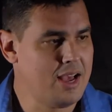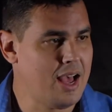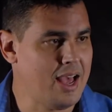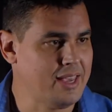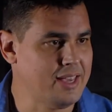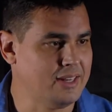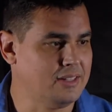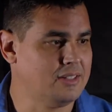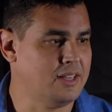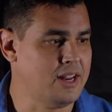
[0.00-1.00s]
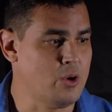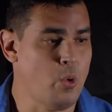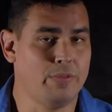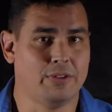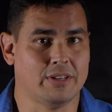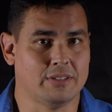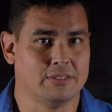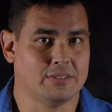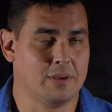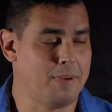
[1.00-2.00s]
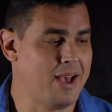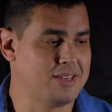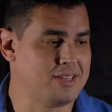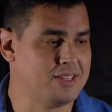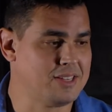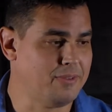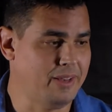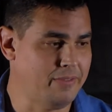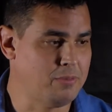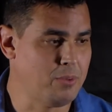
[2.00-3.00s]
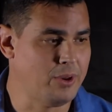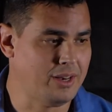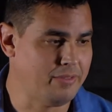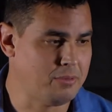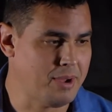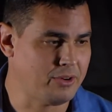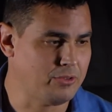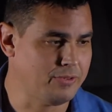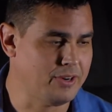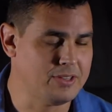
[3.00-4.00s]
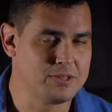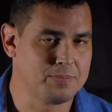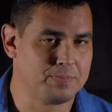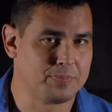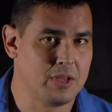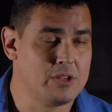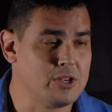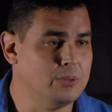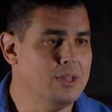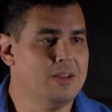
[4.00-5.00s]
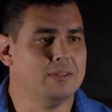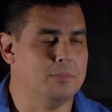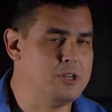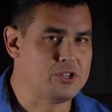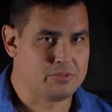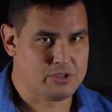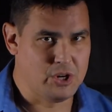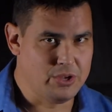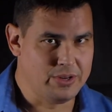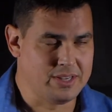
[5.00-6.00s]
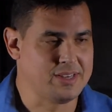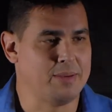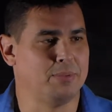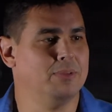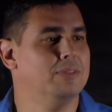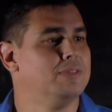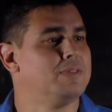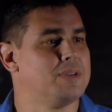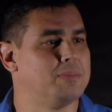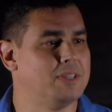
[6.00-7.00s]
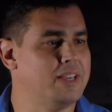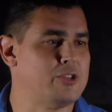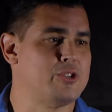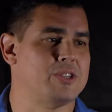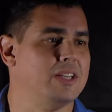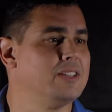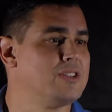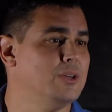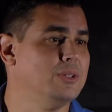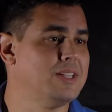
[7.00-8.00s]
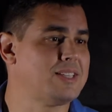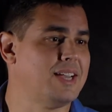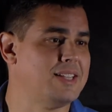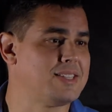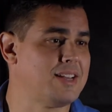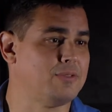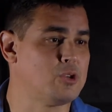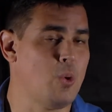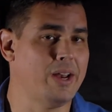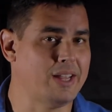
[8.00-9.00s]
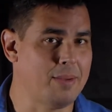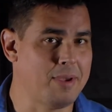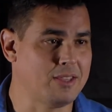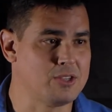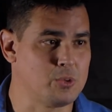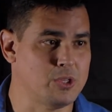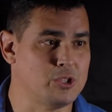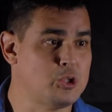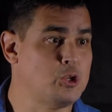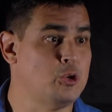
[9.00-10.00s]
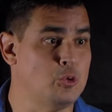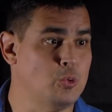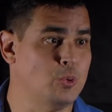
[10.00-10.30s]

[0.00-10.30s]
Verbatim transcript: I get an equivalent capacitance of eleven point one one microfarads. So let me just show you an example, something interesting. So let's say instead of twenty, I make this one two.